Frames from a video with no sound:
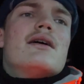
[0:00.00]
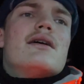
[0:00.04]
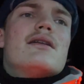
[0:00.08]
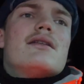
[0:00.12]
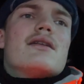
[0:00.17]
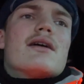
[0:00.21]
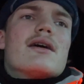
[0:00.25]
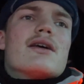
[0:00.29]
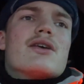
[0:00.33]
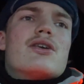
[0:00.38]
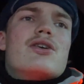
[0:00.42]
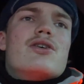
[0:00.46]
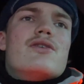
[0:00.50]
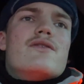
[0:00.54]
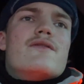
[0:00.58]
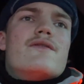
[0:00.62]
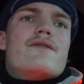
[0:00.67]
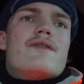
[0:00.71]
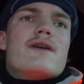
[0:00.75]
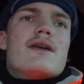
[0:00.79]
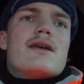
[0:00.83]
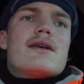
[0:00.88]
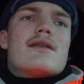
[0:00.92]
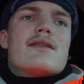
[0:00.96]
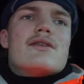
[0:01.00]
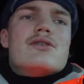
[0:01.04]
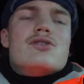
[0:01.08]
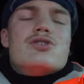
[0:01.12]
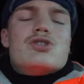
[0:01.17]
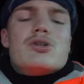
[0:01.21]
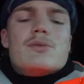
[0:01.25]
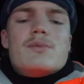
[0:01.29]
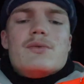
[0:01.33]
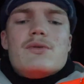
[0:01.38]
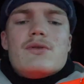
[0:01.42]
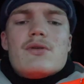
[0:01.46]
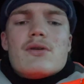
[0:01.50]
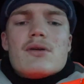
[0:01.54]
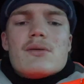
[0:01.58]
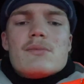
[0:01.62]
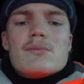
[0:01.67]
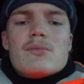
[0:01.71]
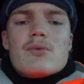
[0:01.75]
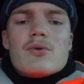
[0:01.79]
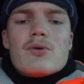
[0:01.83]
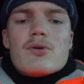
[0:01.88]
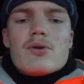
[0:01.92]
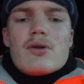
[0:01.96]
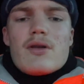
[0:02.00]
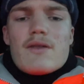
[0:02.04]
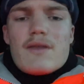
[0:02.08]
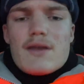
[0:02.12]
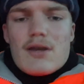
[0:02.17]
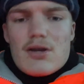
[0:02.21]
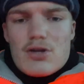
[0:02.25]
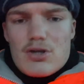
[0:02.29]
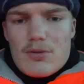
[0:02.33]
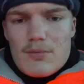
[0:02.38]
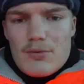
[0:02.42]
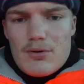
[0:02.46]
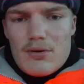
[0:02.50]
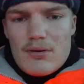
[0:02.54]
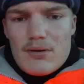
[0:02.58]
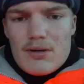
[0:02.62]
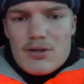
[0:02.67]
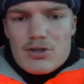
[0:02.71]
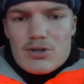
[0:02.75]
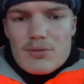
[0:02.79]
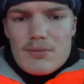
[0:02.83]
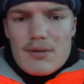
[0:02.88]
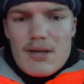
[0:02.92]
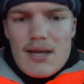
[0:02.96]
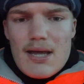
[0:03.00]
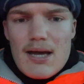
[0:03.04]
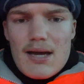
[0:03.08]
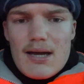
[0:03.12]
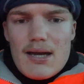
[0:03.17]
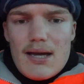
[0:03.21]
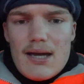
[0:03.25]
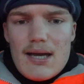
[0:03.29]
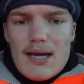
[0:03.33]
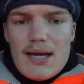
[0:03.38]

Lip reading: Like, you think that you should be doing more, you think you should be doing this, you should be doing that,